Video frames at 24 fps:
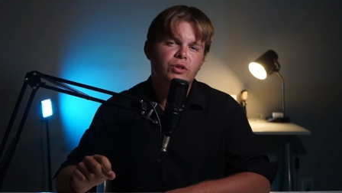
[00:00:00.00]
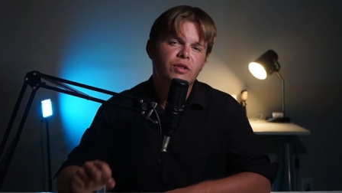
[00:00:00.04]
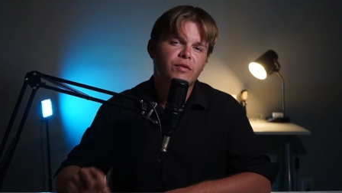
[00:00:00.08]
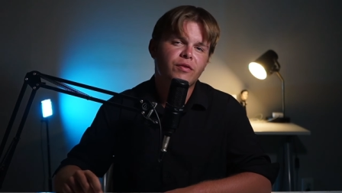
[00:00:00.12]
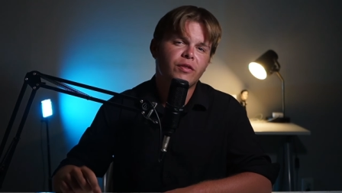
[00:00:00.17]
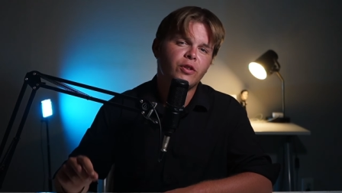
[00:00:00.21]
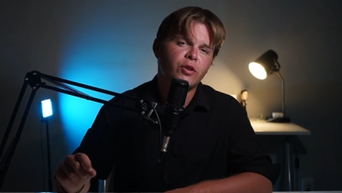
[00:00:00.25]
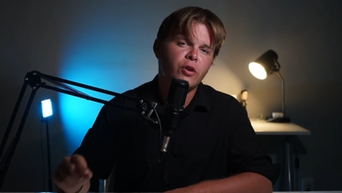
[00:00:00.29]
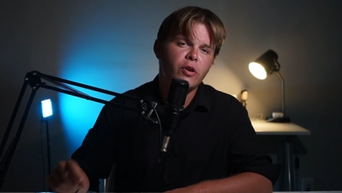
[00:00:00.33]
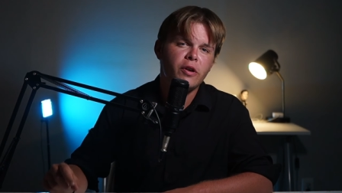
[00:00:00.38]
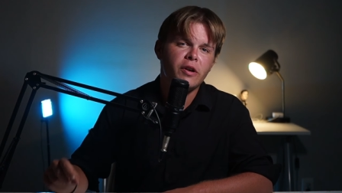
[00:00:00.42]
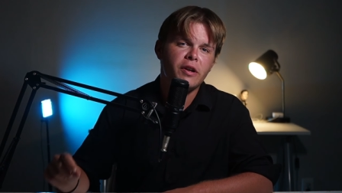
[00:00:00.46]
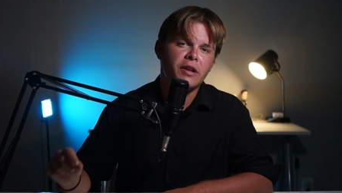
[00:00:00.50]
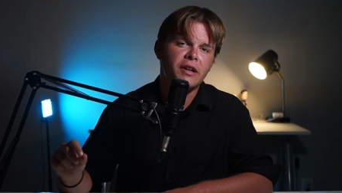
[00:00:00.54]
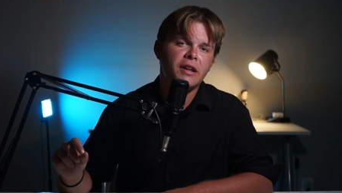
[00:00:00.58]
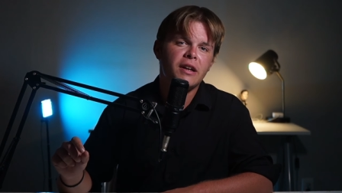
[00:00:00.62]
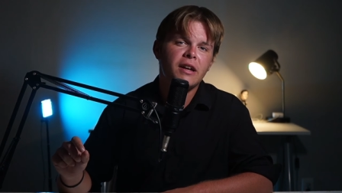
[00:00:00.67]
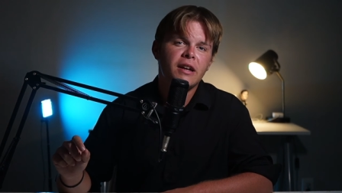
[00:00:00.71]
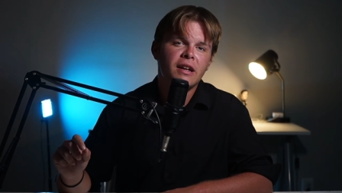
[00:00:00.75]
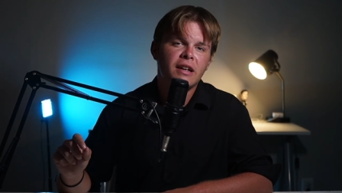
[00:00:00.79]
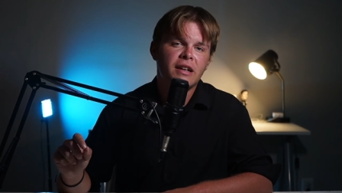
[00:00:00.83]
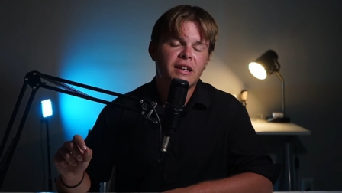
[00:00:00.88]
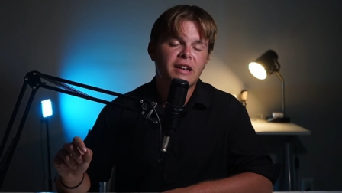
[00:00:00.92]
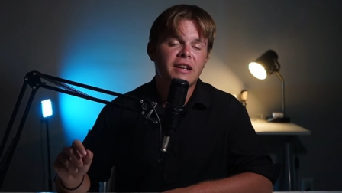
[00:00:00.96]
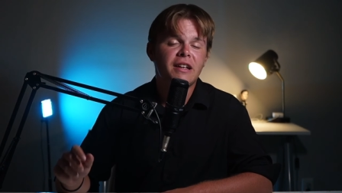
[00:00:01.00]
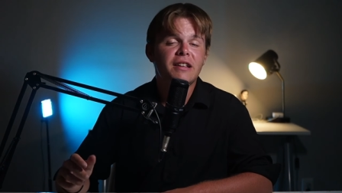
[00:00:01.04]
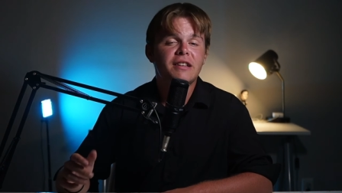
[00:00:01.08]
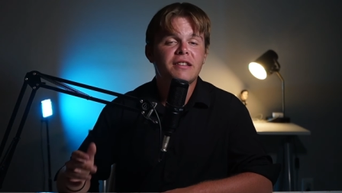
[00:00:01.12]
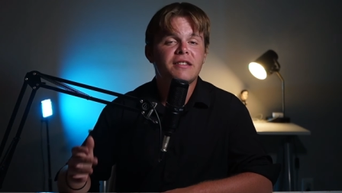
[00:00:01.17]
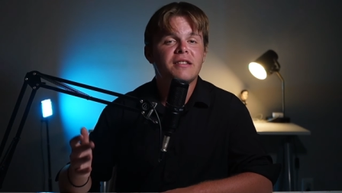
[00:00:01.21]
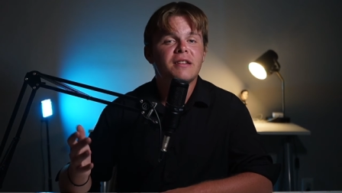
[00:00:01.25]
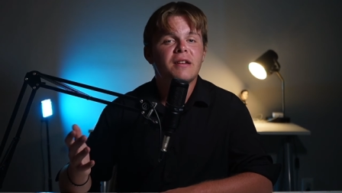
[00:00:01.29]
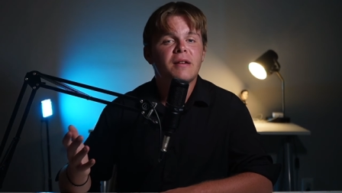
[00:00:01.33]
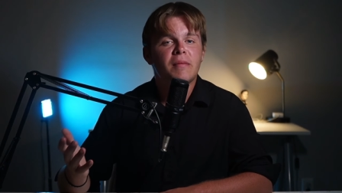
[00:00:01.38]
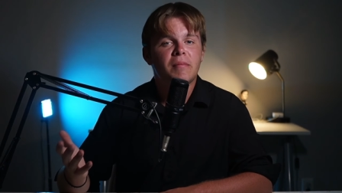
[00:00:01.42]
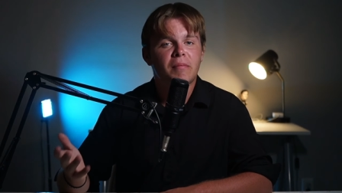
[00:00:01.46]
of good
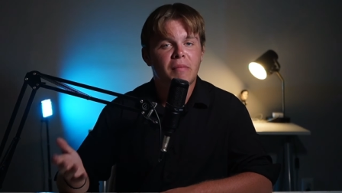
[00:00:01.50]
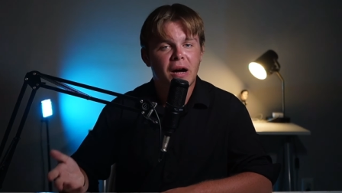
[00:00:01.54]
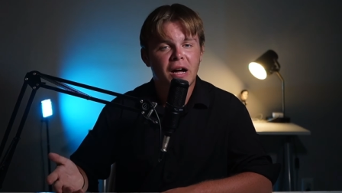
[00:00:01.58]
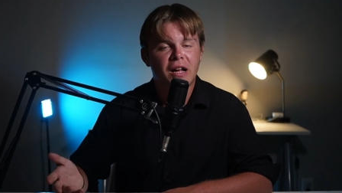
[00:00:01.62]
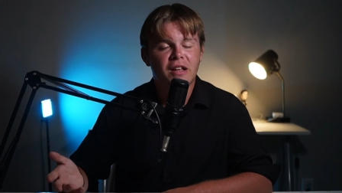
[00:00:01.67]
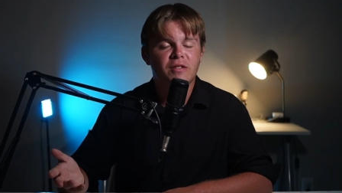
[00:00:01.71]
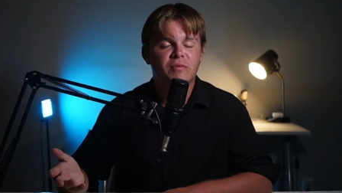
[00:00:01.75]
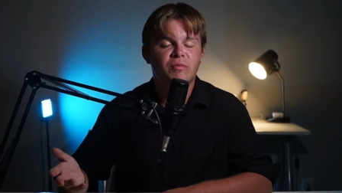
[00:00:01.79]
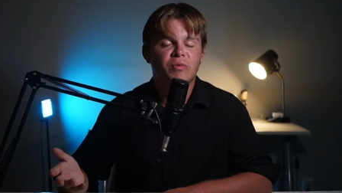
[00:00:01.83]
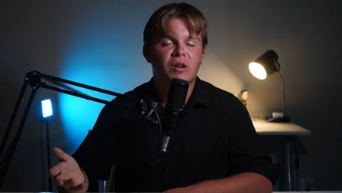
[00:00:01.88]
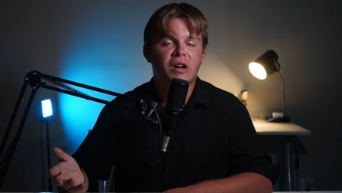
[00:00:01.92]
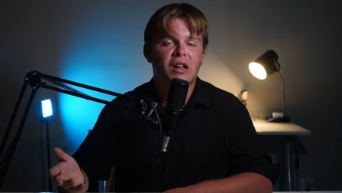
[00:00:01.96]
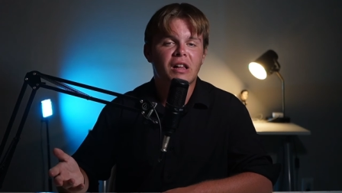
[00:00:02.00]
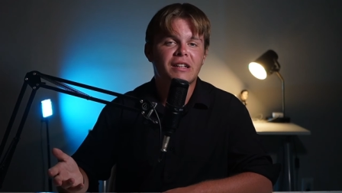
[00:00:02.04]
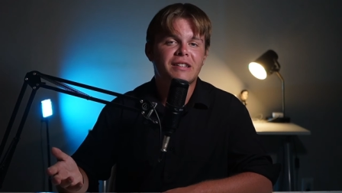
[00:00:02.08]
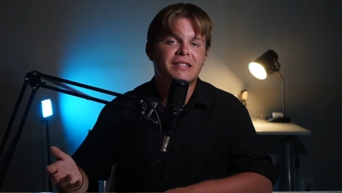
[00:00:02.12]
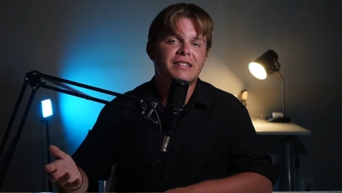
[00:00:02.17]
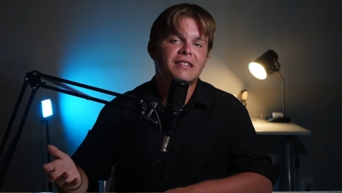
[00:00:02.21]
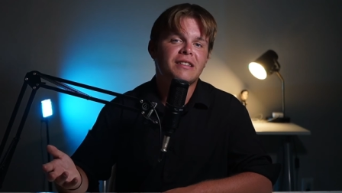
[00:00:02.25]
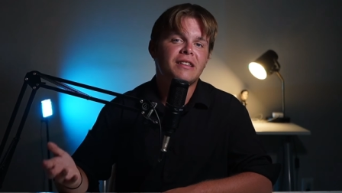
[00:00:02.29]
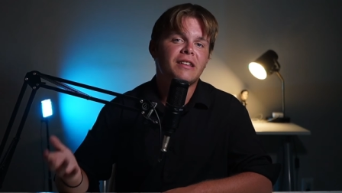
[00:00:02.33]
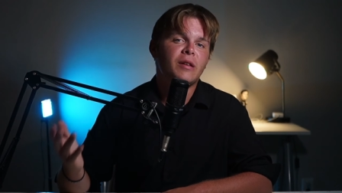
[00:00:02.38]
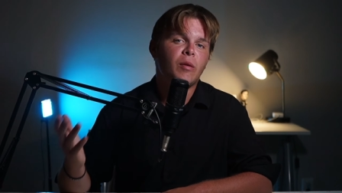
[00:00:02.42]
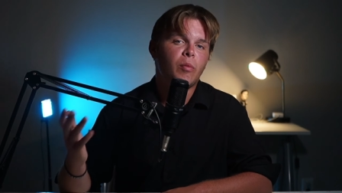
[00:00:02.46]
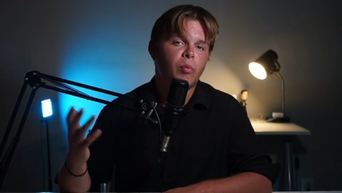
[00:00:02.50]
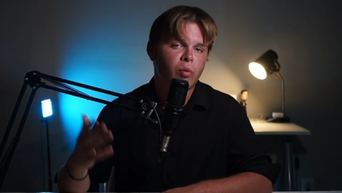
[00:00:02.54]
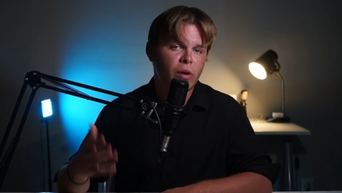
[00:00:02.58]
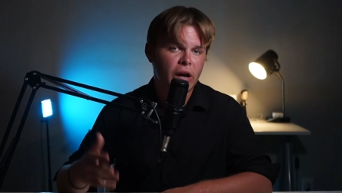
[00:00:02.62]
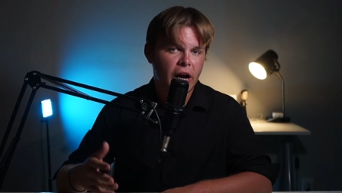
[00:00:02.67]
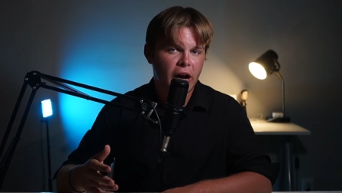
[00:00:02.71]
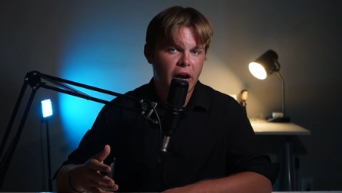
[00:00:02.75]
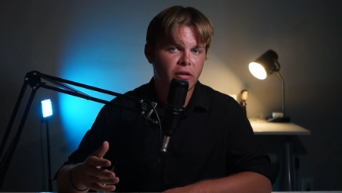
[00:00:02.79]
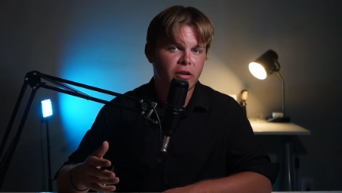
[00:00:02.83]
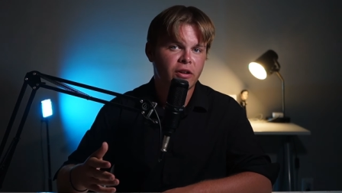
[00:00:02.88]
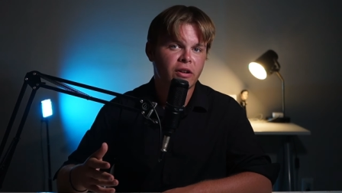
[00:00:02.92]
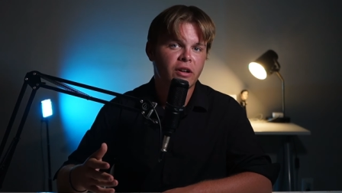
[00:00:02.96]
is Miles Morales, the
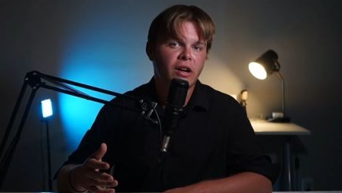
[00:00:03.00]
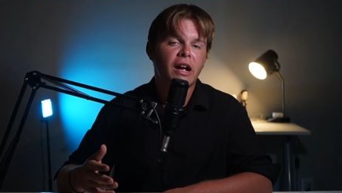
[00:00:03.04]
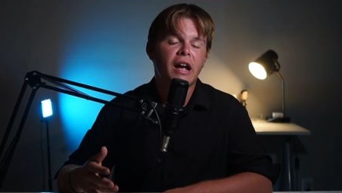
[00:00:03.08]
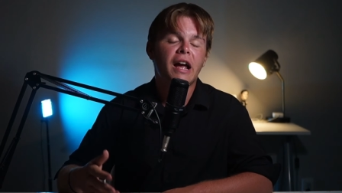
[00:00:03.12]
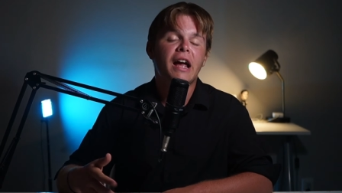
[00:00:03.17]
Prowler,